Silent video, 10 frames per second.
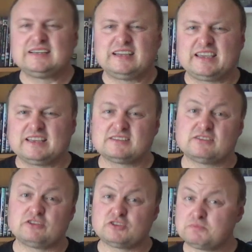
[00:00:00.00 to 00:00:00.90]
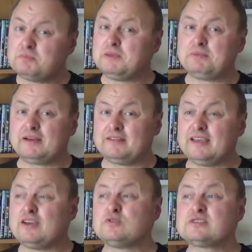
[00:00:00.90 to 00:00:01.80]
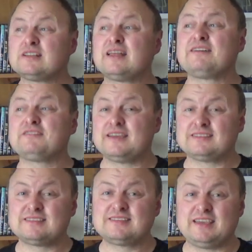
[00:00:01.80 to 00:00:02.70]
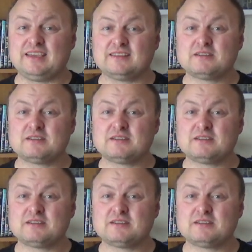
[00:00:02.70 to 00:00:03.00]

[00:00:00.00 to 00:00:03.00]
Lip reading: in case there are some people out there who still have yet to see it,